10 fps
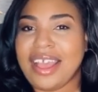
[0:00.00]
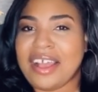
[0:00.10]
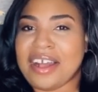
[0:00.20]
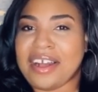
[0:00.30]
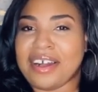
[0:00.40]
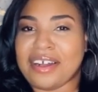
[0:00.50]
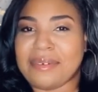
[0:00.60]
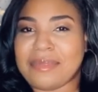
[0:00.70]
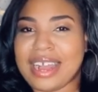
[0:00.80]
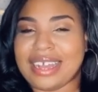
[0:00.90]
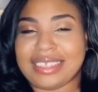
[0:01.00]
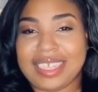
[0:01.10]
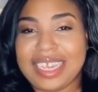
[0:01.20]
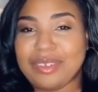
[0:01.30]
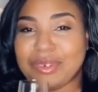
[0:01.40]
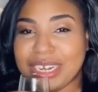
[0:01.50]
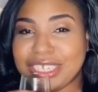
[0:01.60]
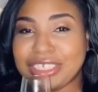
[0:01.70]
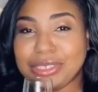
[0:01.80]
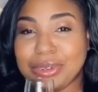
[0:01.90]
Um, I think what
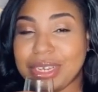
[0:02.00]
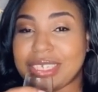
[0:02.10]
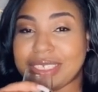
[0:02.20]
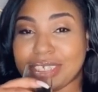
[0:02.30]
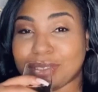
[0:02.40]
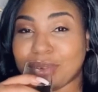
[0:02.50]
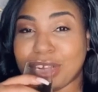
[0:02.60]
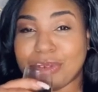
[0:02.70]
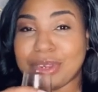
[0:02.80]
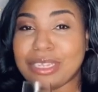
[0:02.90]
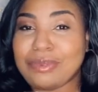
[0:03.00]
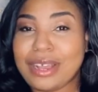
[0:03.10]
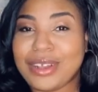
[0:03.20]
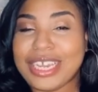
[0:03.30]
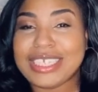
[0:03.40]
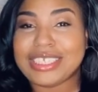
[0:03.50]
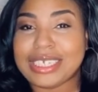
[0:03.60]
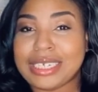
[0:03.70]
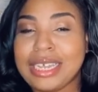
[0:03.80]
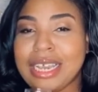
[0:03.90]
he's doing is, is working really well. He's
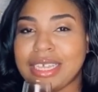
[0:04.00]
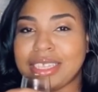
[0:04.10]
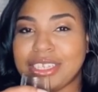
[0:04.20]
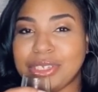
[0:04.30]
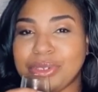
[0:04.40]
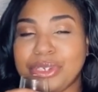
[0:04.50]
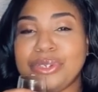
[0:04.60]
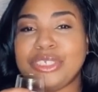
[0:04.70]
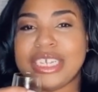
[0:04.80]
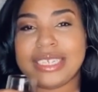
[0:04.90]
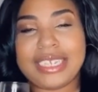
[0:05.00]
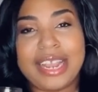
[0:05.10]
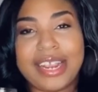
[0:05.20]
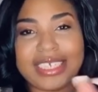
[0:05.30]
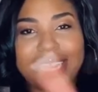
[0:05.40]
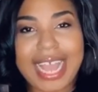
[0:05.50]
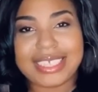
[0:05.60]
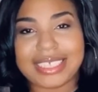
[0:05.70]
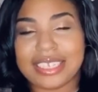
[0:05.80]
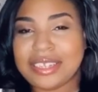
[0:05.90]
the the Duke, new J- Derrick
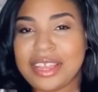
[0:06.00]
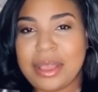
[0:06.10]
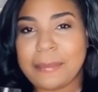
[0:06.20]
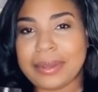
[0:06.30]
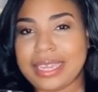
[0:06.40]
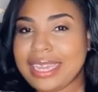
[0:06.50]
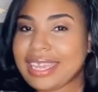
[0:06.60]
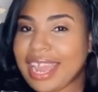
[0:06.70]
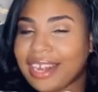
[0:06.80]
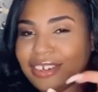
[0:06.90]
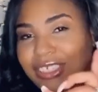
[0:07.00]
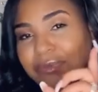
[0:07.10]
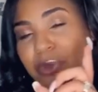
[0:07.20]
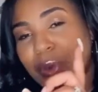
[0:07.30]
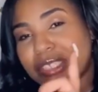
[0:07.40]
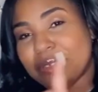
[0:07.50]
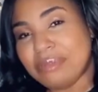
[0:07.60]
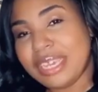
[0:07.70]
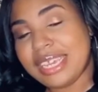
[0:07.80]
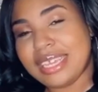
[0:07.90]
Jaxn, but he caters more to
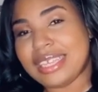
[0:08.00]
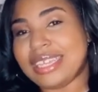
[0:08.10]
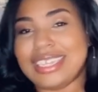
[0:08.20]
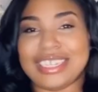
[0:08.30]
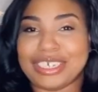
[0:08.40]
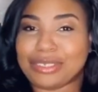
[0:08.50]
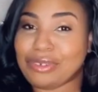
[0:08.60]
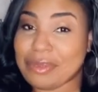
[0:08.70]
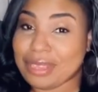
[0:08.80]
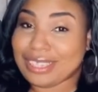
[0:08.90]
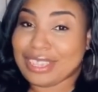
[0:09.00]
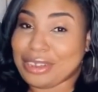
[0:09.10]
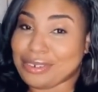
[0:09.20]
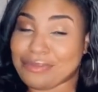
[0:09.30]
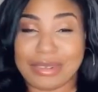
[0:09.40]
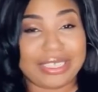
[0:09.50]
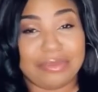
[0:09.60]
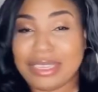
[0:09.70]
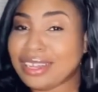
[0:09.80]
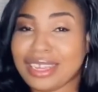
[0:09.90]
men than he does women. So, but to
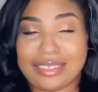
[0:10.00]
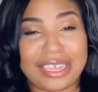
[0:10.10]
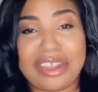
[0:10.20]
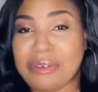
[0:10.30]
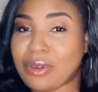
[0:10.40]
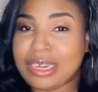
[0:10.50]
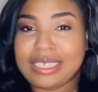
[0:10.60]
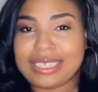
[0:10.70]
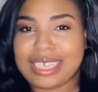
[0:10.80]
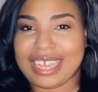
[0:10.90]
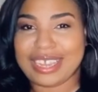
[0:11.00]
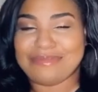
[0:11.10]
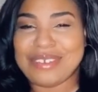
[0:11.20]
me, they, they are one and the same.